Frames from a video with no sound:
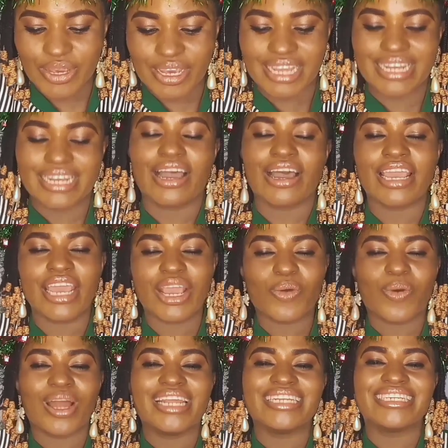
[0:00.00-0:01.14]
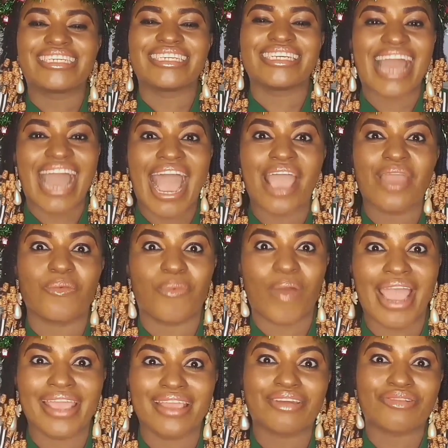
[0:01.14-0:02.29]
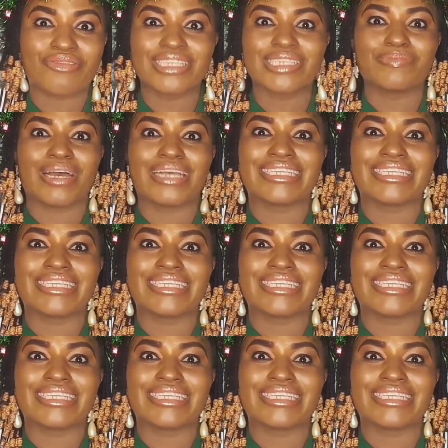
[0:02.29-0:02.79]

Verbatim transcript: can equally D I Y Christmas